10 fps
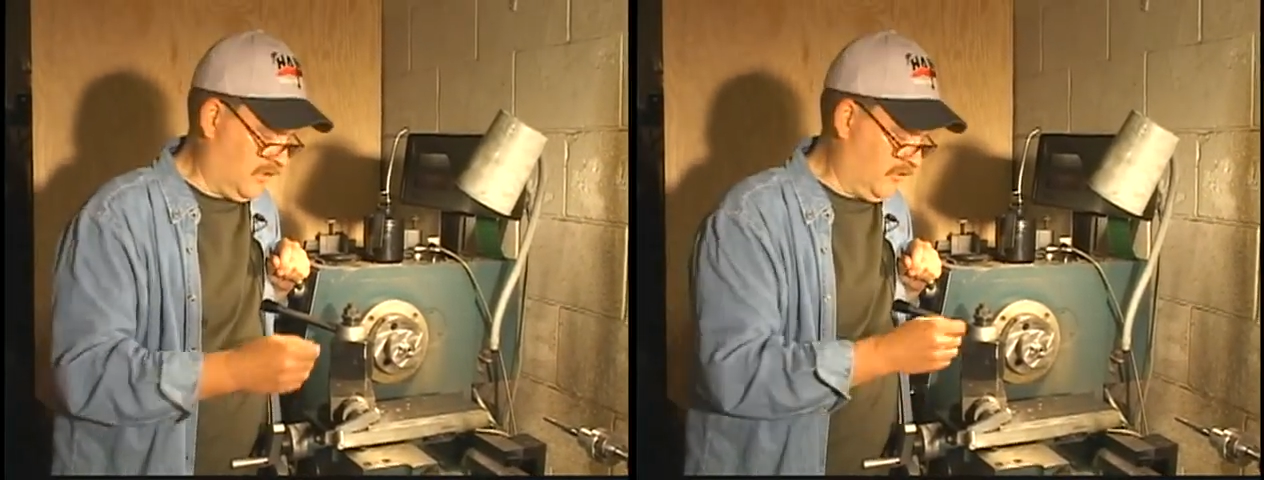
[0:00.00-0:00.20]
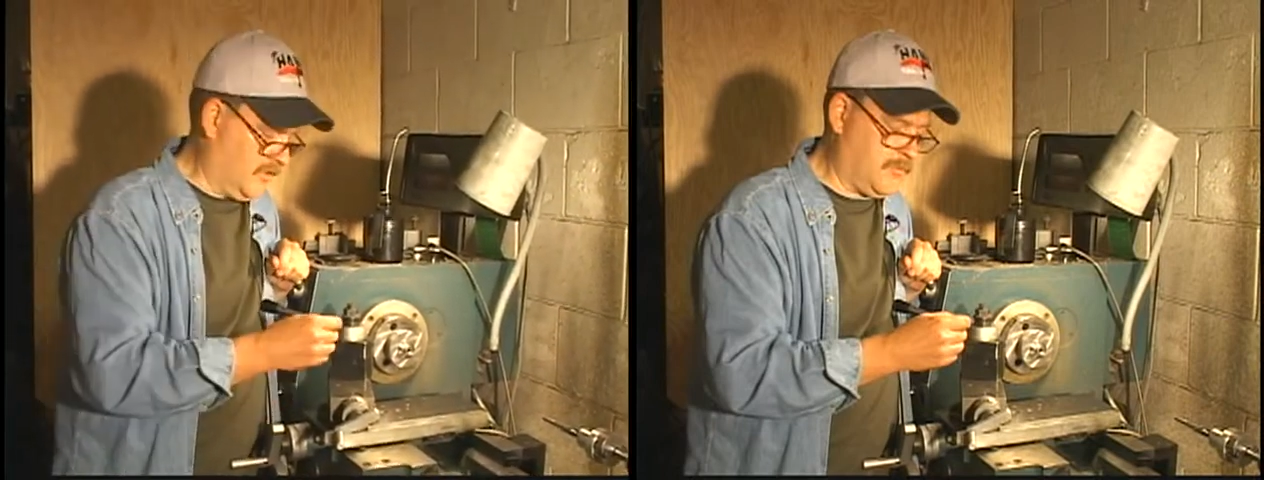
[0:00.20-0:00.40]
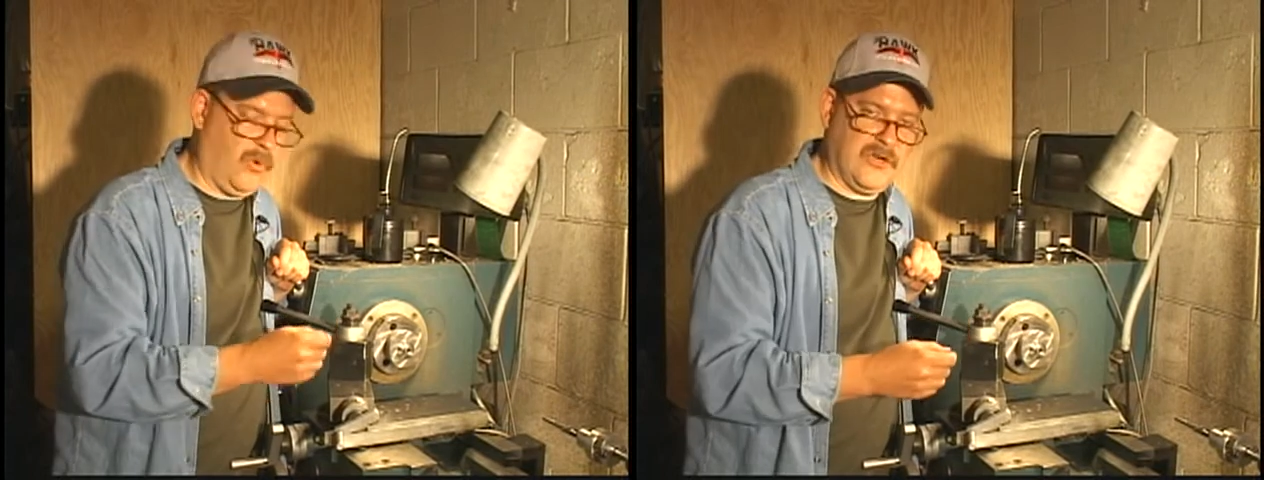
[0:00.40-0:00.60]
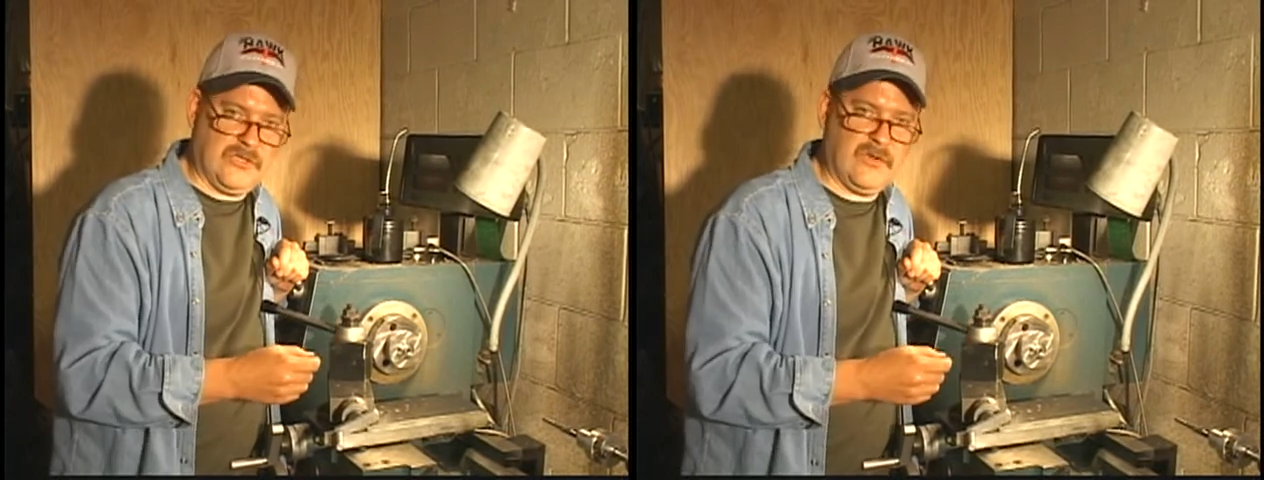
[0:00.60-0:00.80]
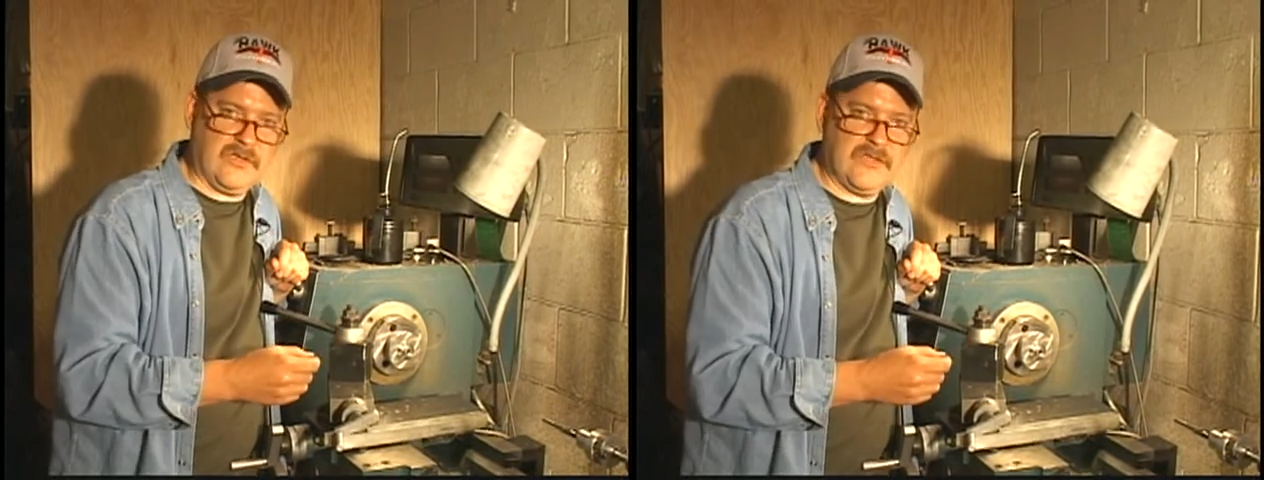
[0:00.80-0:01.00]
at this
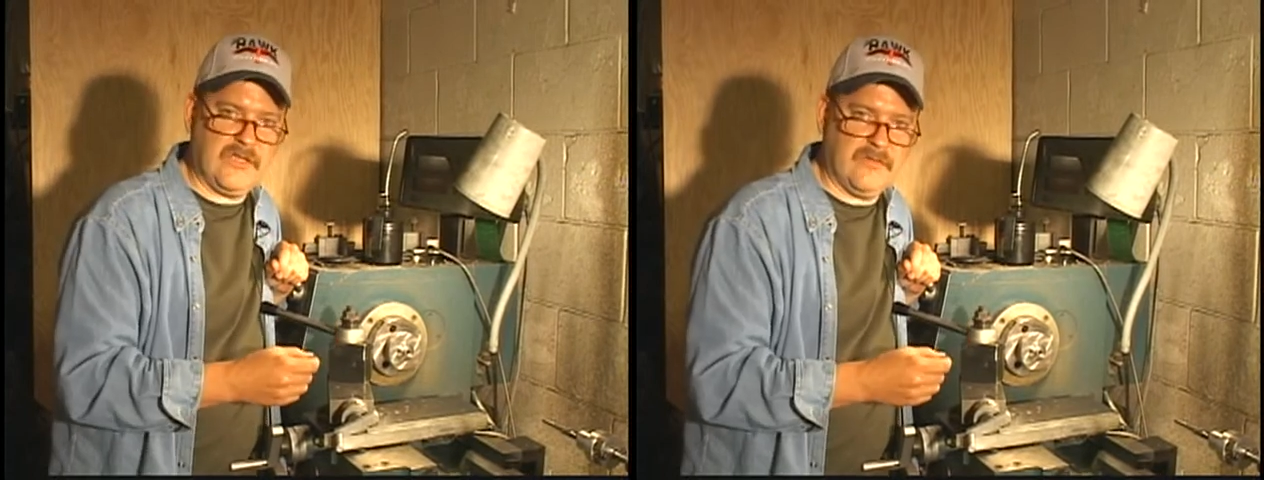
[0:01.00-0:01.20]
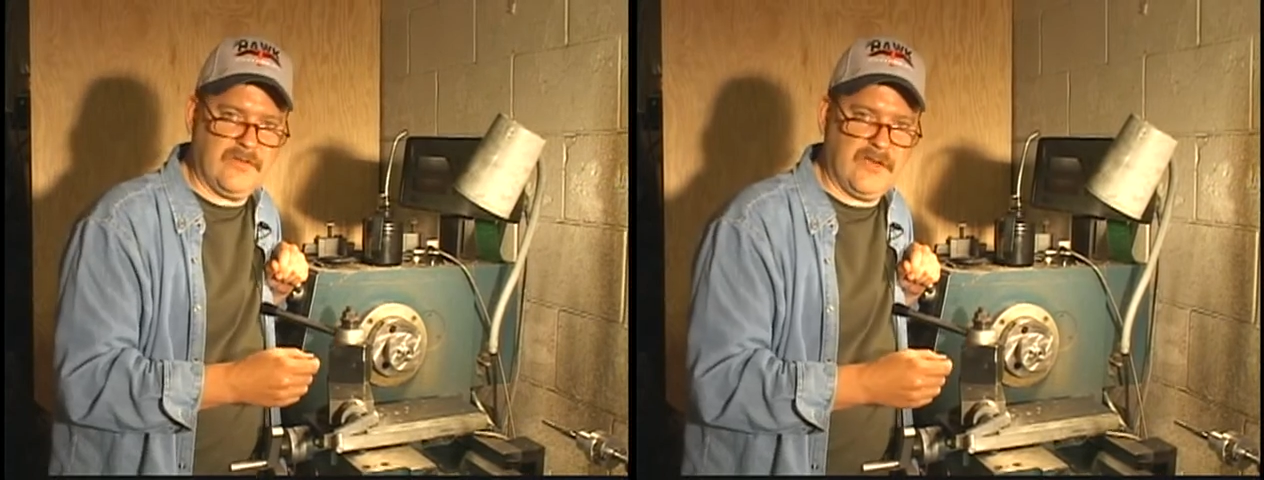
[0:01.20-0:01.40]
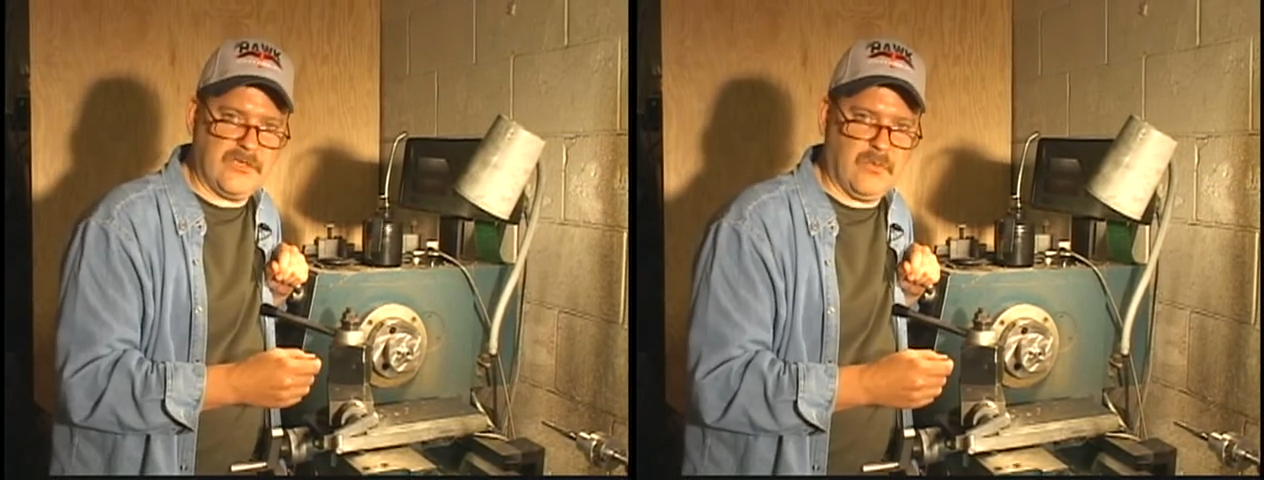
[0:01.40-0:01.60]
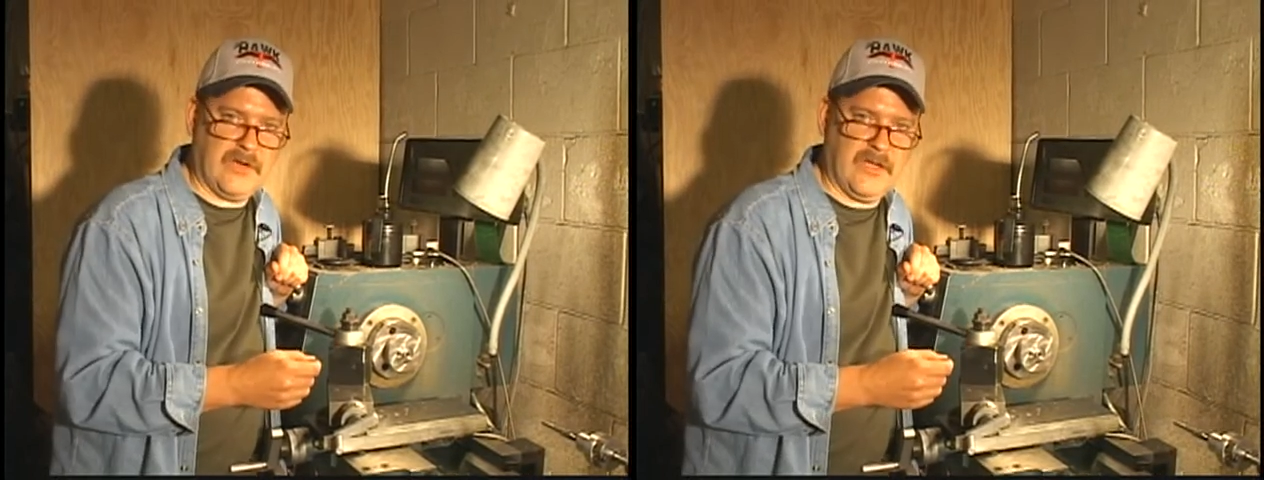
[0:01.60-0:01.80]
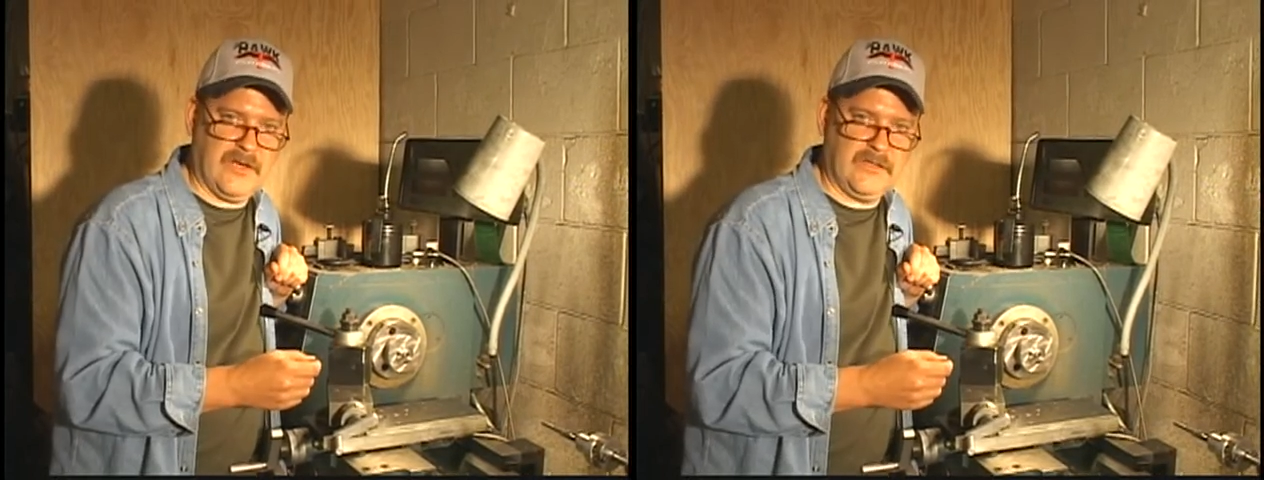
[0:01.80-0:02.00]
point you could see the finish
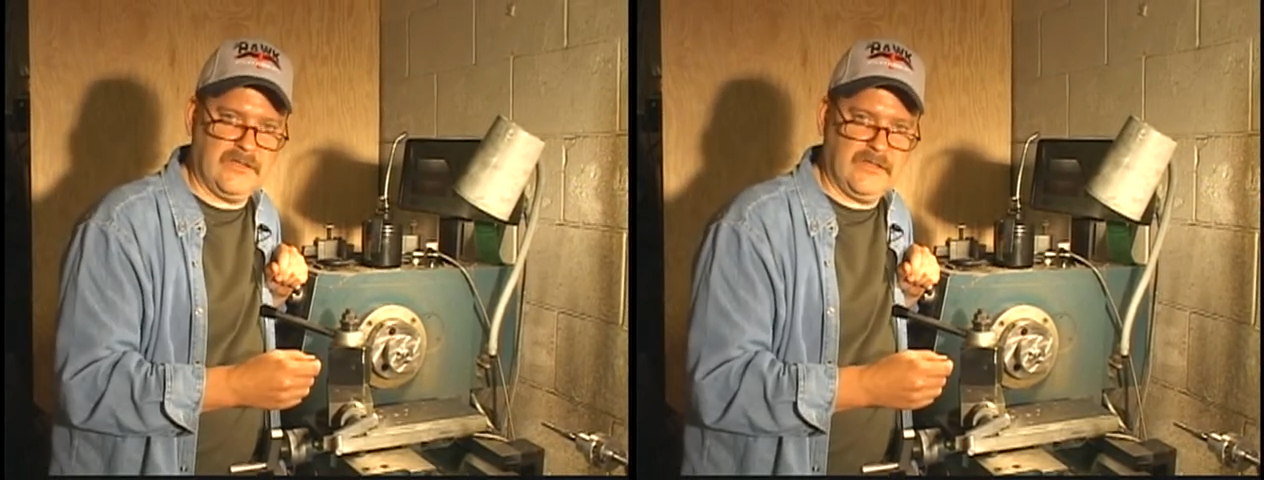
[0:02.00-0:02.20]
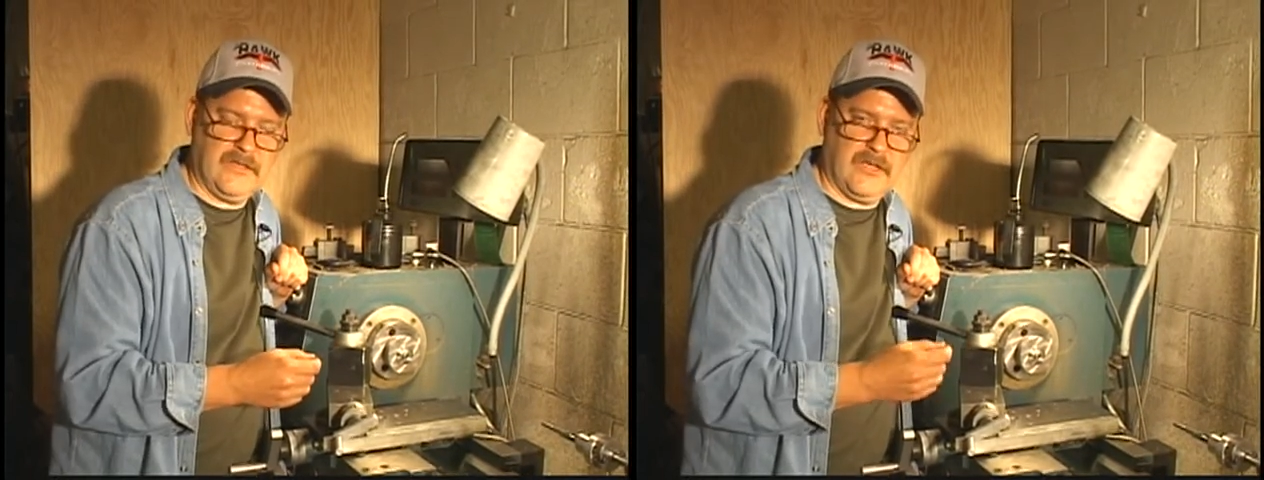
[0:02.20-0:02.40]
we're cutting,